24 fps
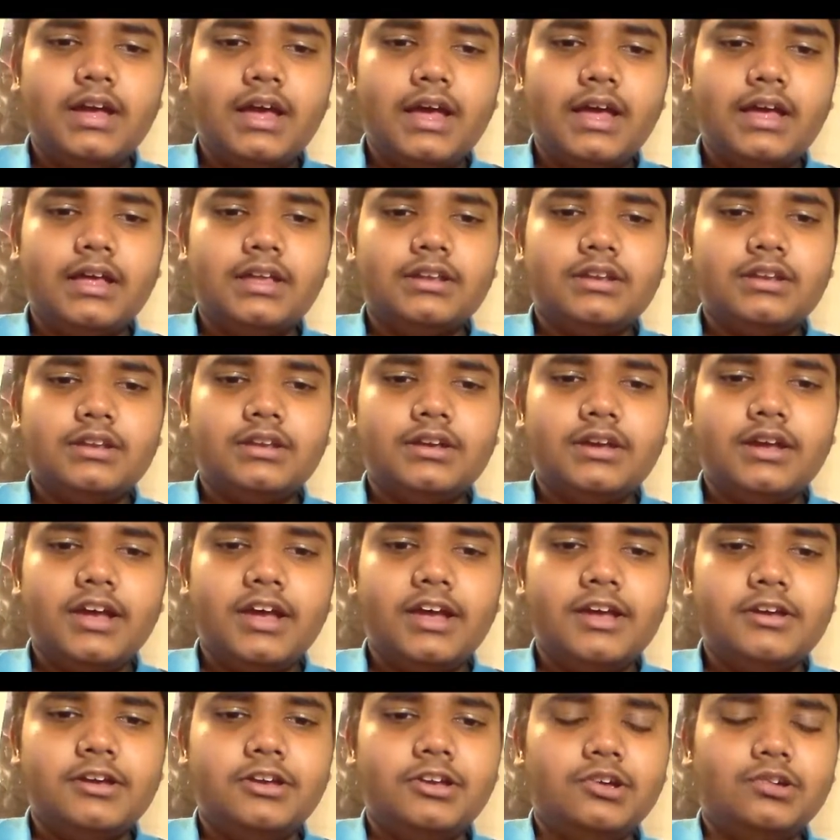and
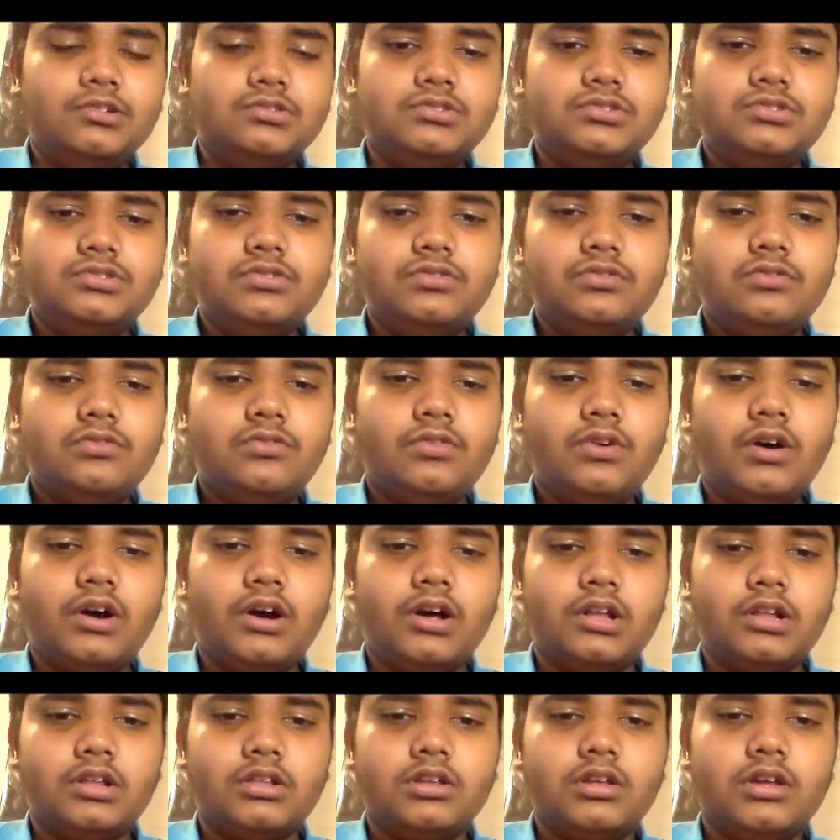a huge
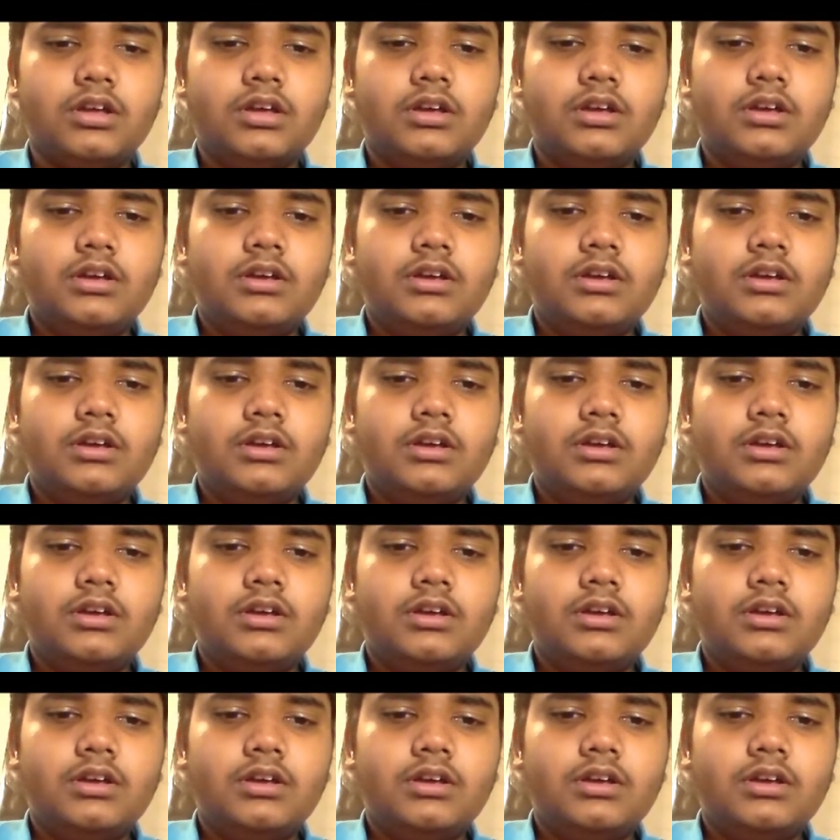wall